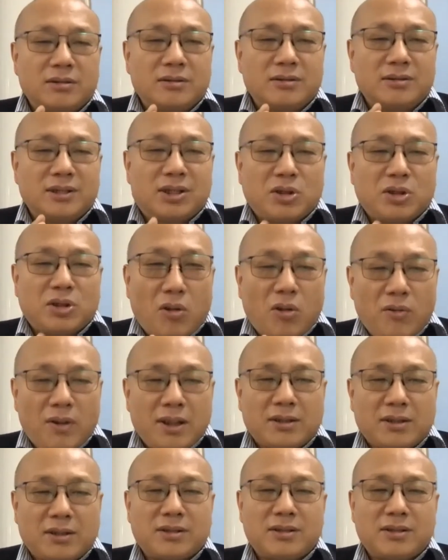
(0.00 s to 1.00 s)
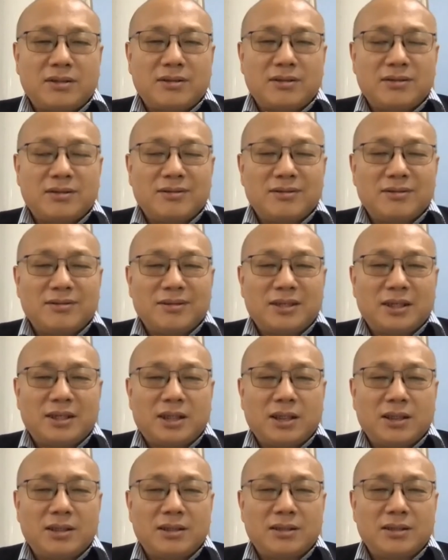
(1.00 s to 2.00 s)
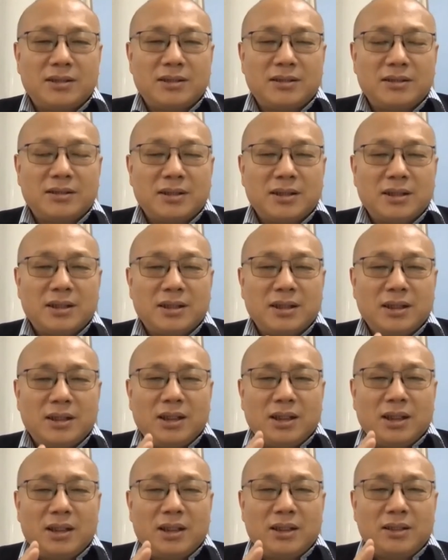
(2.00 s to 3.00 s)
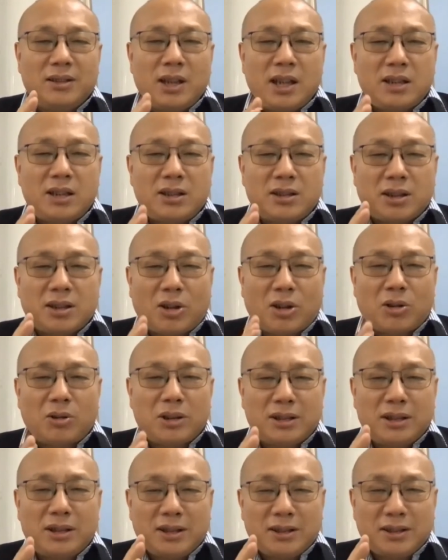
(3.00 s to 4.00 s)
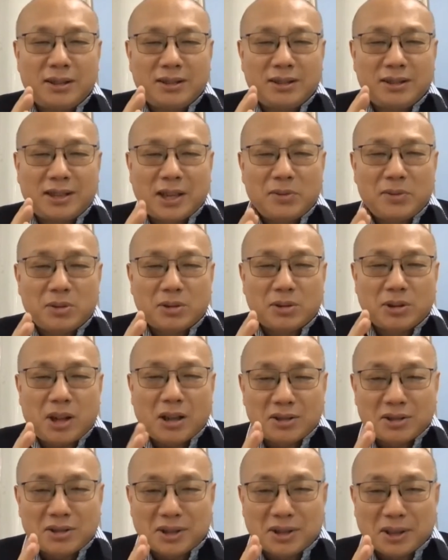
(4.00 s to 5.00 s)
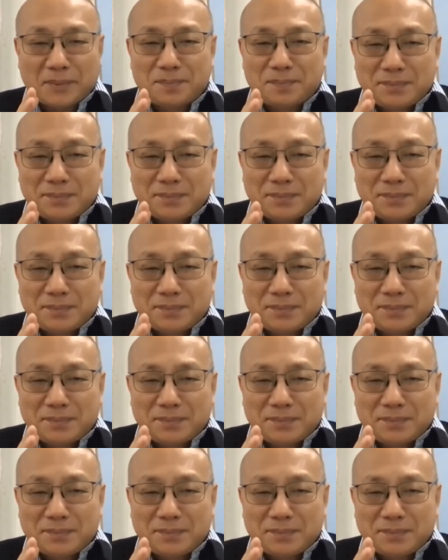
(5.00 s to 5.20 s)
it's always okay. Nature already gave you the answer.